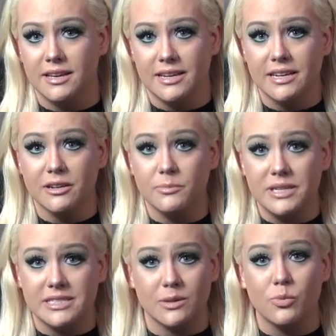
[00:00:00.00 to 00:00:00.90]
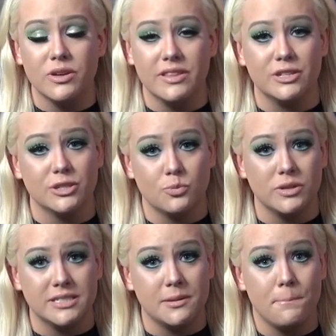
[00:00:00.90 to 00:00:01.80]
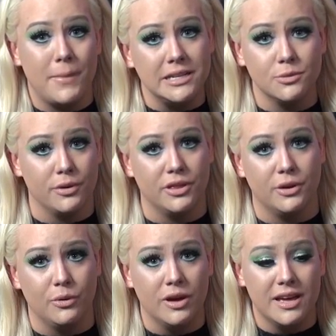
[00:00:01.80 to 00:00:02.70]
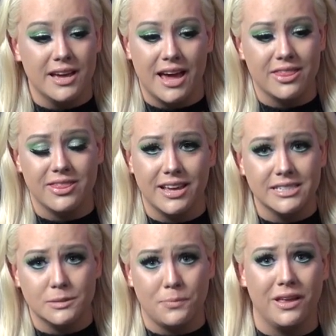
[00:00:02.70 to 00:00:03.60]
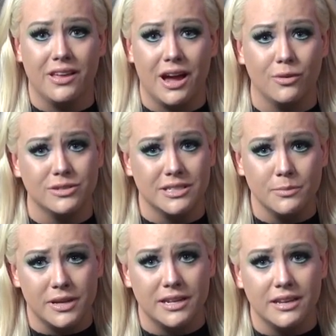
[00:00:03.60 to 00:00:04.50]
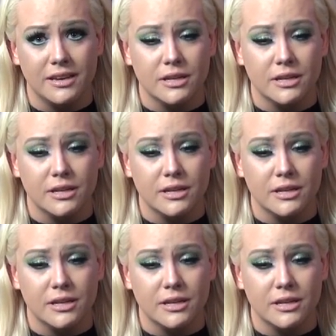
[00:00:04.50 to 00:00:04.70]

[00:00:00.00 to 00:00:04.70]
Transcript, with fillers: It could be someone that just wants to mess with you and they spell out demon.